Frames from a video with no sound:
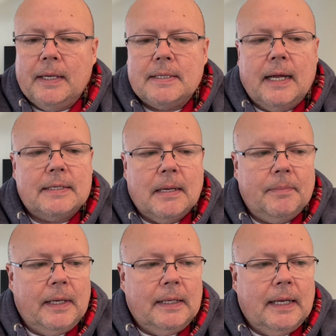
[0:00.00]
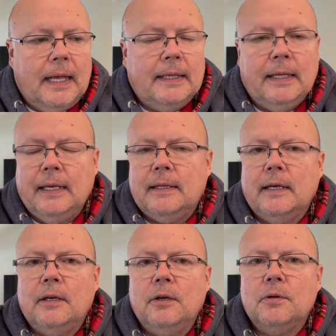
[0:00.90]
it's not something that I think
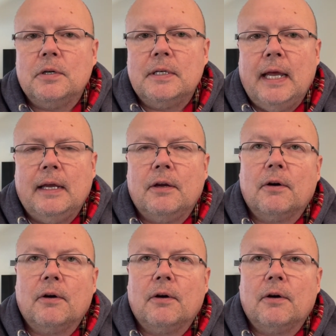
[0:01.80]
that you should take